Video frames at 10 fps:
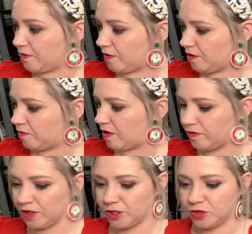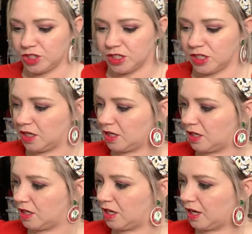for the Revolution
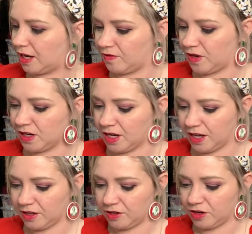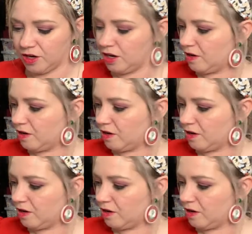advent calendar.